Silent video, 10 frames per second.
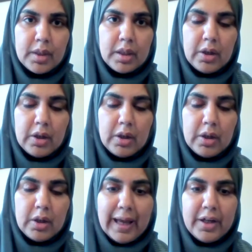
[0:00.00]

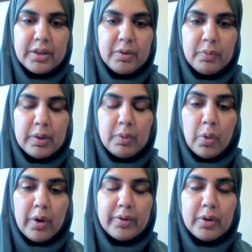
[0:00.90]
On this
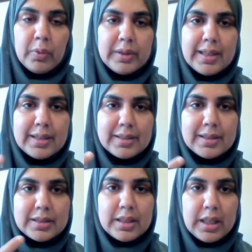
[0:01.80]
planet where water only
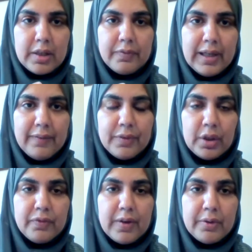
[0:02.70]
exists here. We have
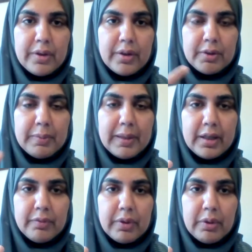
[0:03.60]
not found another
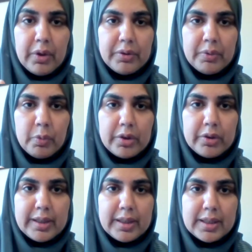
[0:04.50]
planet where
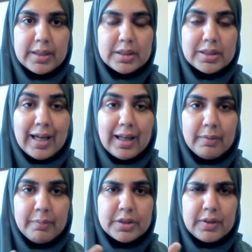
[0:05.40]
water can exist. The
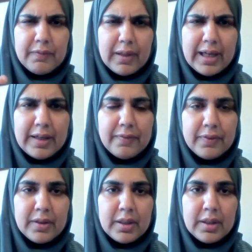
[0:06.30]
elements of life,
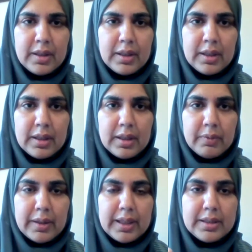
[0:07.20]

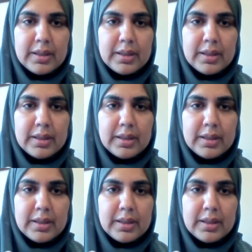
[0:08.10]
right?